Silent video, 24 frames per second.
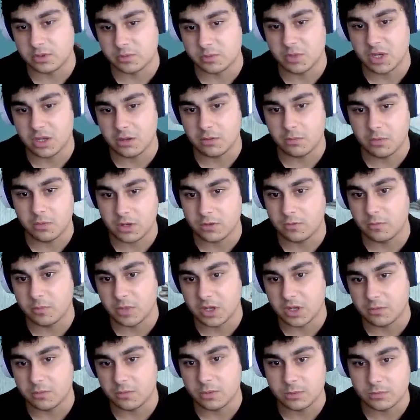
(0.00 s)
one of
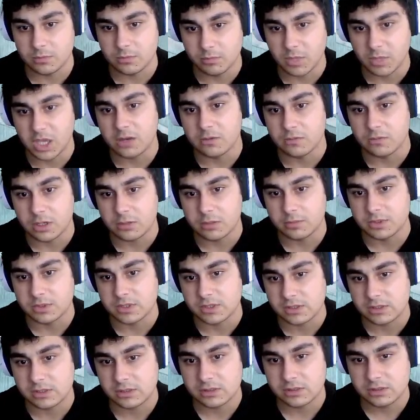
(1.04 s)
my main
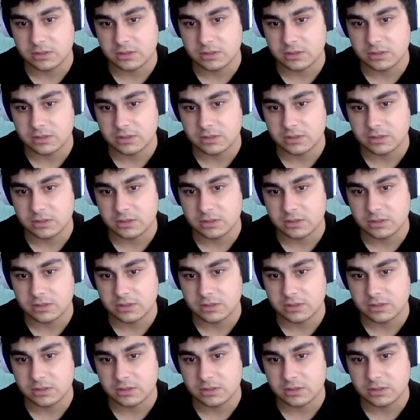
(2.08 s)
weapons.